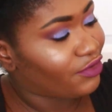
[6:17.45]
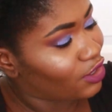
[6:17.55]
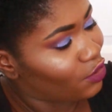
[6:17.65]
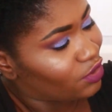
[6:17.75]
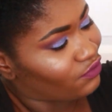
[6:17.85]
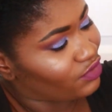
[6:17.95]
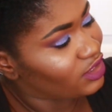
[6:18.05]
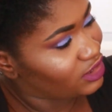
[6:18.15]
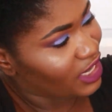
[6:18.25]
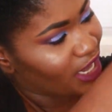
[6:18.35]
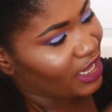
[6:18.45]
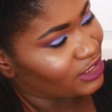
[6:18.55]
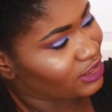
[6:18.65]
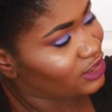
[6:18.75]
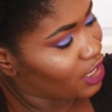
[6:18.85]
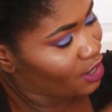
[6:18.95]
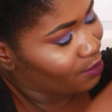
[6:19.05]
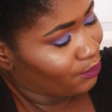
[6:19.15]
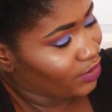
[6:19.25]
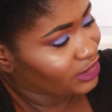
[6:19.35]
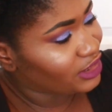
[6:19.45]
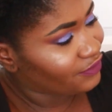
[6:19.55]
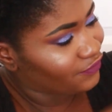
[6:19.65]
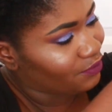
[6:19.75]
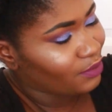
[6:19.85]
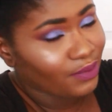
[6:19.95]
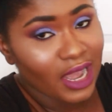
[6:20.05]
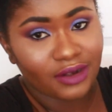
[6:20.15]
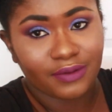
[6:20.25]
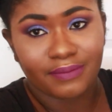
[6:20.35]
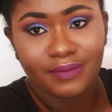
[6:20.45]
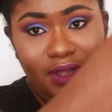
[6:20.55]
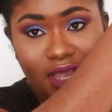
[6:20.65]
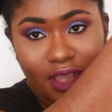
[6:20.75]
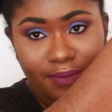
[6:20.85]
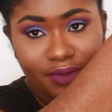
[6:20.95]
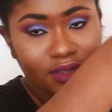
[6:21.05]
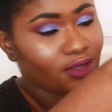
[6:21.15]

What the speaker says: Hold it really tight and just brush it from the bottom up.